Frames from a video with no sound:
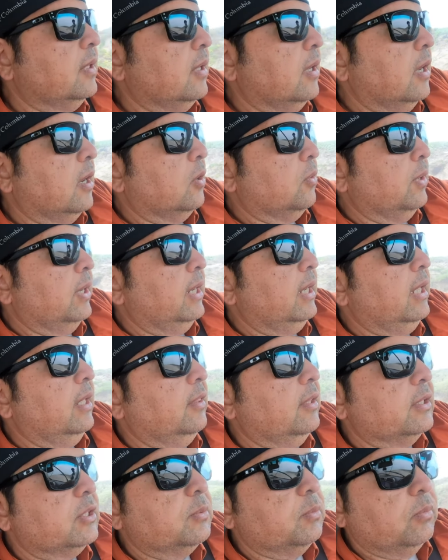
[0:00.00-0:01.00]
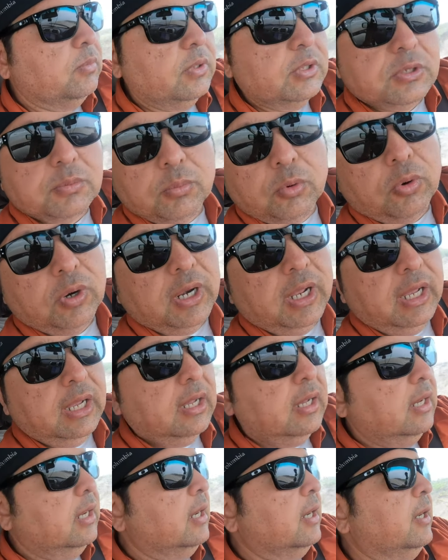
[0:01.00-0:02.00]
already in this this
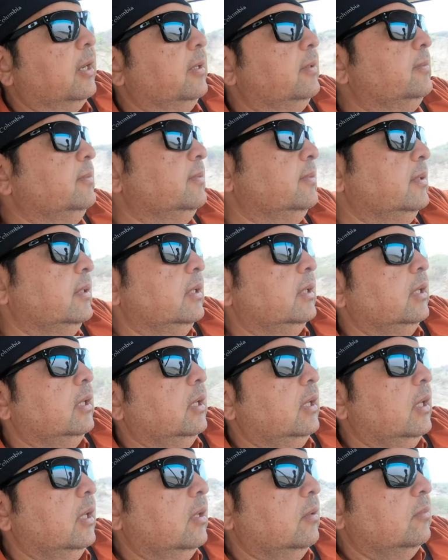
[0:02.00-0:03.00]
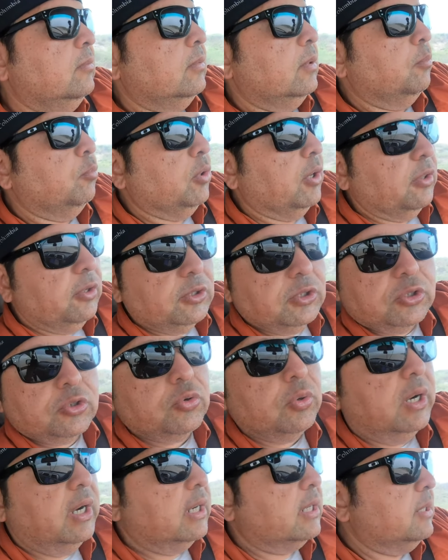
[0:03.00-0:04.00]
morning um, my brother's
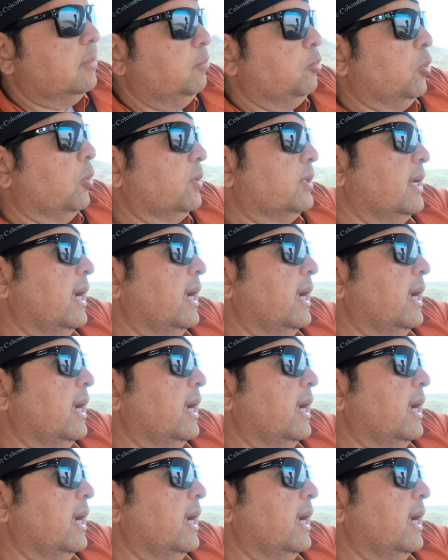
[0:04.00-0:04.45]
truck broke